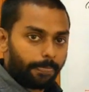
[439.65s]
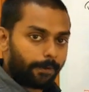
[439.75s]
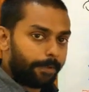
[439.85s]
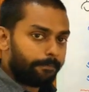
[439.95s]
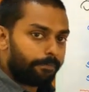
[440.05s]

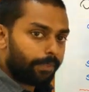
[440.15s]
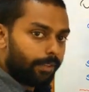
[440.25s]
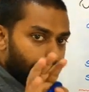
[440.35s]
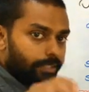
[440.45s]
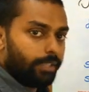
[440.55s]
Okay,
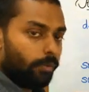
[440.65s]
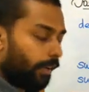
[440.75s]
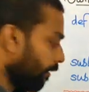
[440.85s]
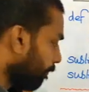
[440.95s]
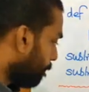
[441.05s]
let's see the
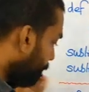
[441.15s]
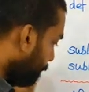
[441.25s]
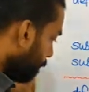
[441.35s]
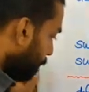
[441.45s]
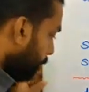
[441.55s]
working.
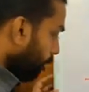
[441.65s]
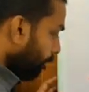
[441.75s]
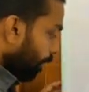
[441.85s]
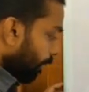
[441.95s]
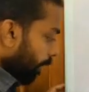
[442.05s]

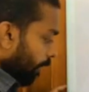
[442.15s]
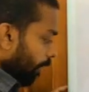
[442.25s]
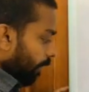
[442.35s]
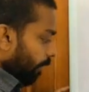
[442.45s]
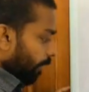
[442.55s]

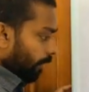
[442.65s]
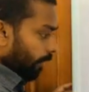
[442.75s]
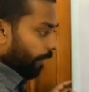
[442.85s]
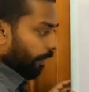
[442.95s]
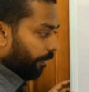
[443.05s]

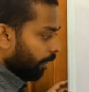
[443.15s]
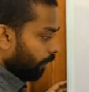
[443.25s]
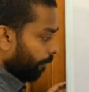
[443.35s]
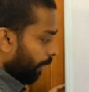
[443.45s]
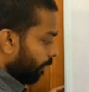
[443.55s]

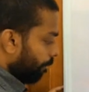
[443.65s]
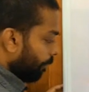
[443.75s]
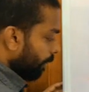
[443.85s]
Definition part.